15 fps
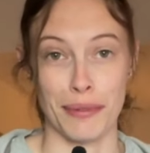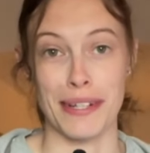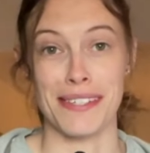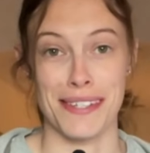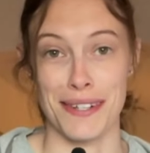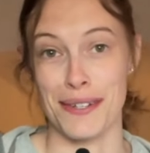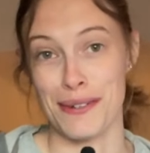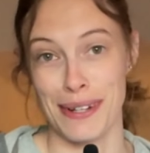
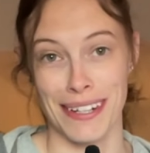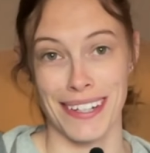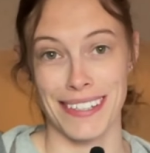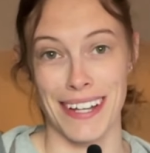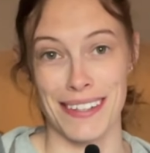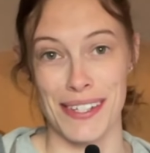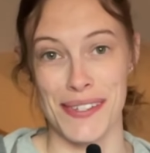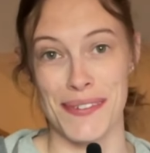reason you clicked
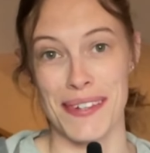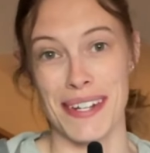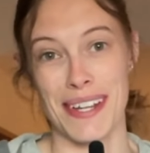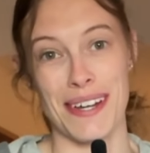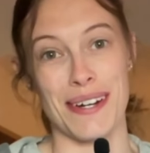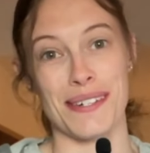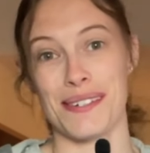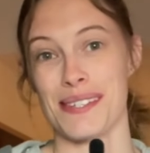on this
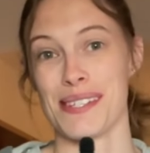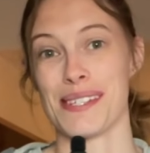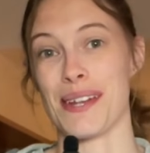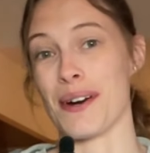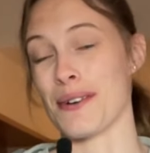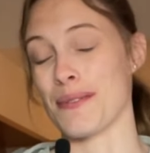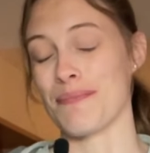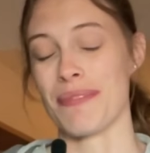video.
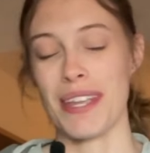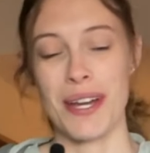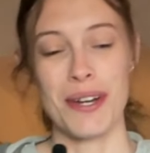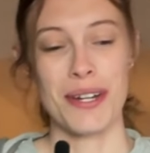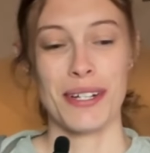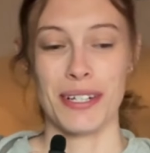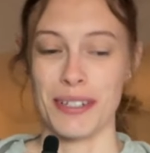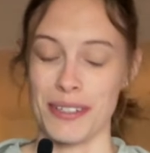So
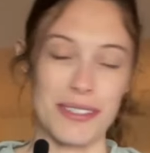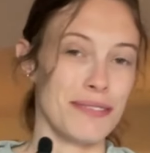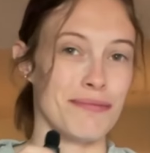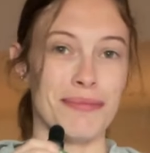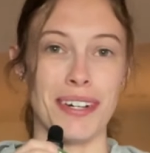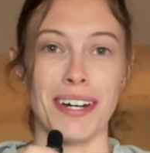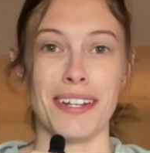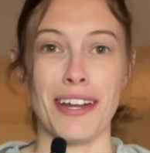
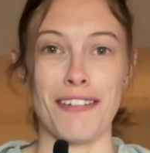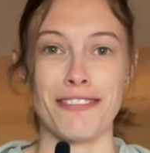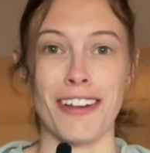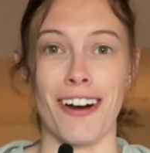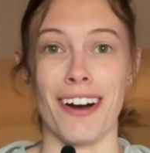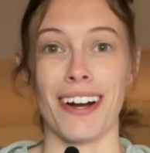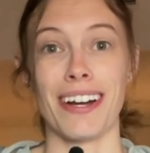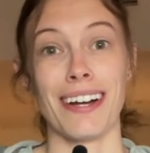enough
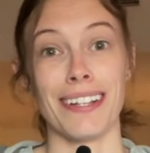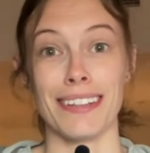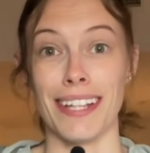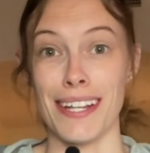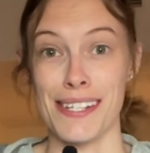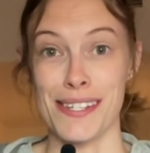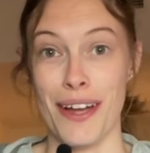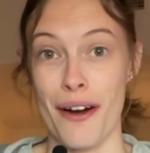talk,
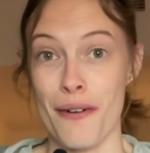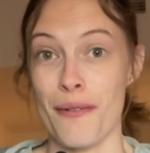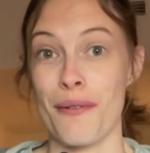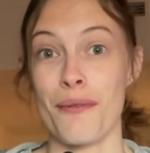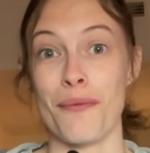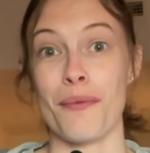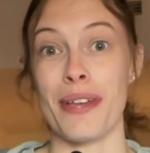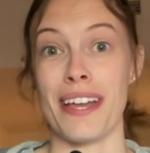let's go.
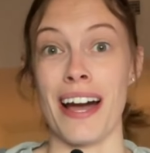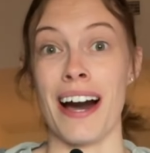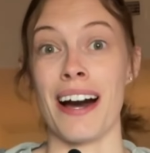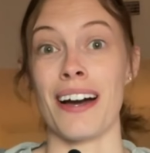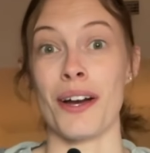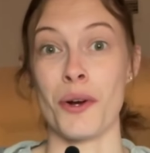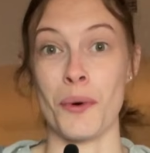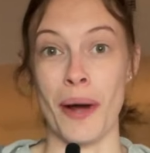We got
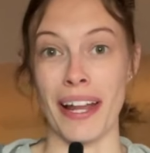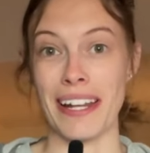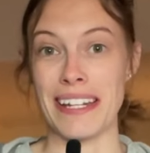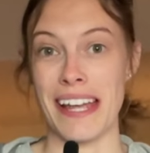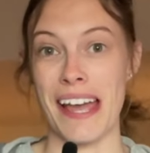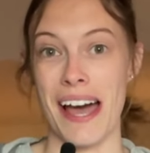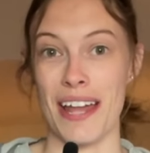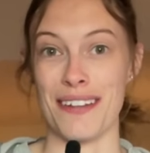quite a
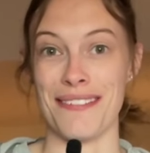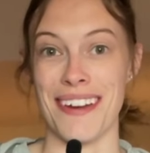day ahead of